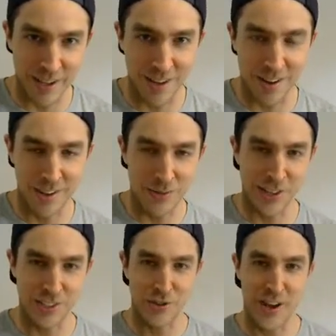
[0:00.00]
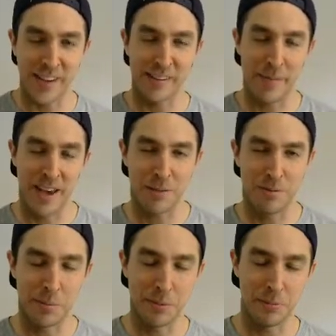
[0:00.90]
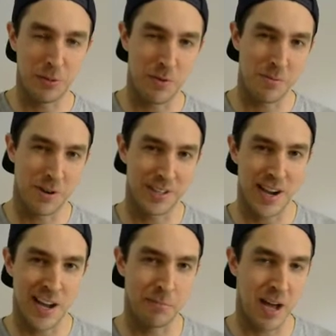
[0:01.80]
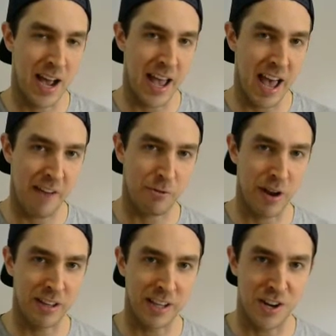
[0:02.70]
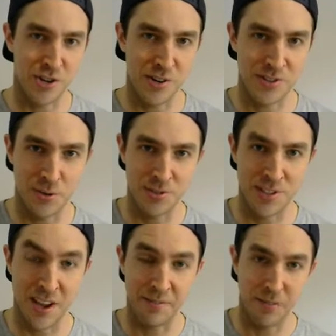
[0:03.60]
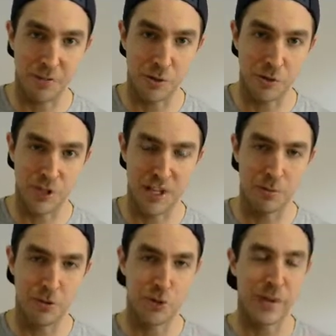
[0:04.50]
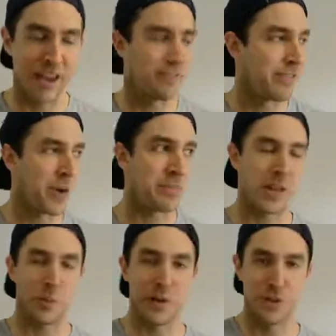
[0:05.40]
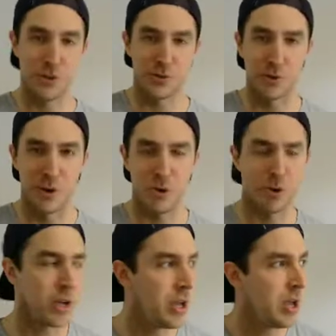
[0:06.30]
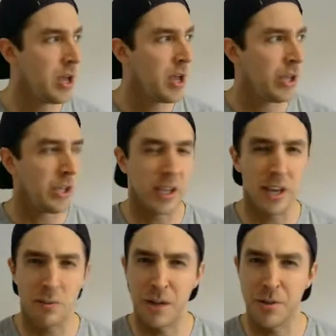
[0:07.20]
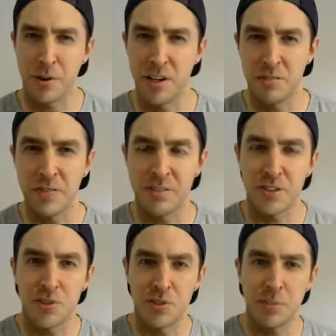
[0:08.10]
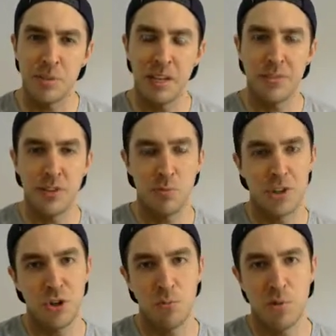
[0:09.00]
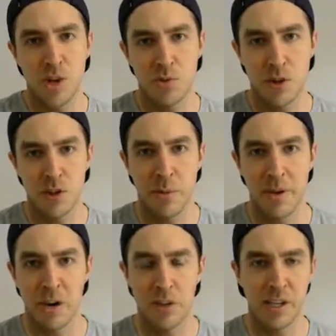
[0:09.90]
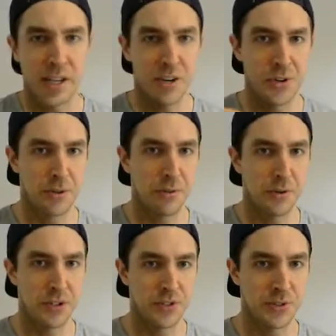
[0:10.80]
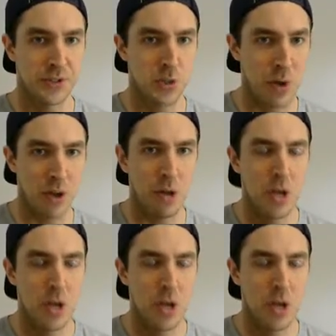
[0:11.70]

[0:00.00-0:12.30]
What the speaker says: on the Rising Dragon banner probably one more time. I have around like 100 stones saved up for Gogeta, which you can farm, by the way, in the new story mode. You can get around 30 to 50 stones, I believe, and with a new boss rush coming out, you can get another 30 stones as well.